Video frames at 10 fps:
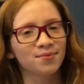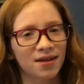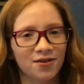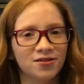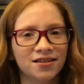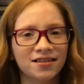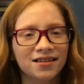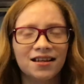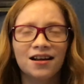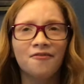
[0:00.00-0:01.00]
that you just
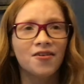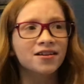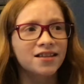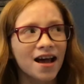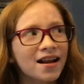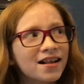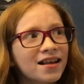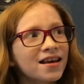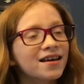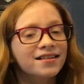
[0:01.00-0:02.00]
seen of us editing
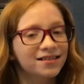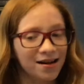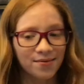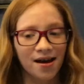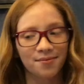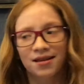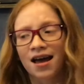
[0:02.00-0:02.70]
it in time lapse,